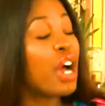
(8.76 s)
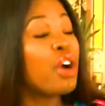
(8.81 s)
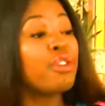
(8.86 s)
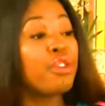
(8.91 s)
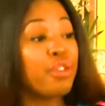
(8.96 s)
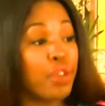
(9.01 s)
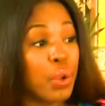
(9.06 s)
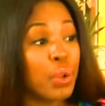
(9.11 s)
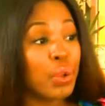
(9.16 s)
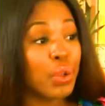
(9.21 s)
how
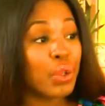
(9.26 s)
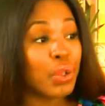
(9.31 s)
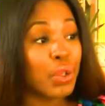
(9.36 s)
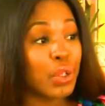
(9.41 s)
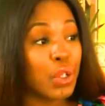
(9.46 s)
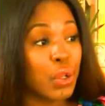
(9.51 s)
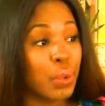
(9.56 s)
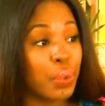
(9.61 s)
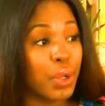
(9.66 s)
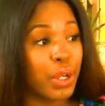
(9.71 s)
vocal
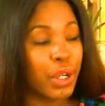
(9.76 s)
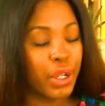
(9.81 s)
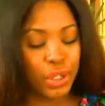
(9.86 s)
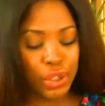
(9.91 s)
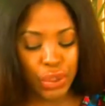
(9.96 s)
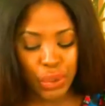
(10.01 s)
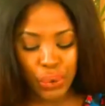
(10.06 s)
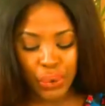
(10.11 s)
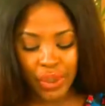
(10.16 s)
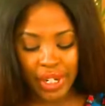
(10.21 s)
you were
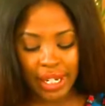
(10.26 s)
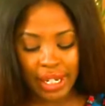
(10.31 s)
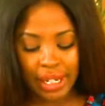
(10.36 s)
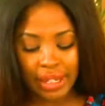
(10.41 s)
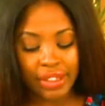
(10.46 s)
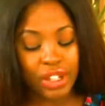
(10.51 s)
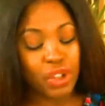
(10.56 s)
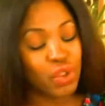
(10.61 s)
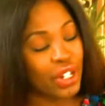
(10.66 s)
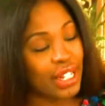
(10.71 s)

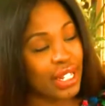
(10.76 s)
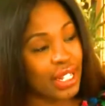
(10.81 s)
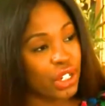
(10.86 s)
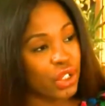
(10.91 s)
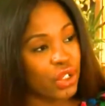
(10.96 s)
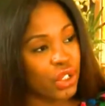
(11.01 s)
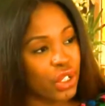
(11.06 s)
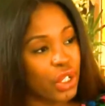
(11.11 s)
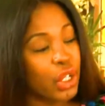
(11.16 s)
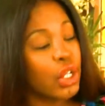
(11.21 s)
during the
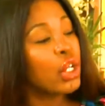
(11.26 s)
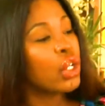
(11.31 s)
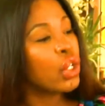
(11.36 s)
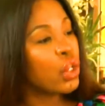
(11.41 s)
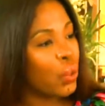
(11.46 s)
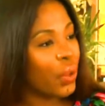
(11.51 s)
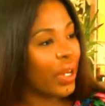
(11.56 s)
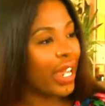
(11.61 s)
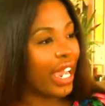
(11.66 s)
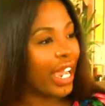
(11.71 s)
transition, you were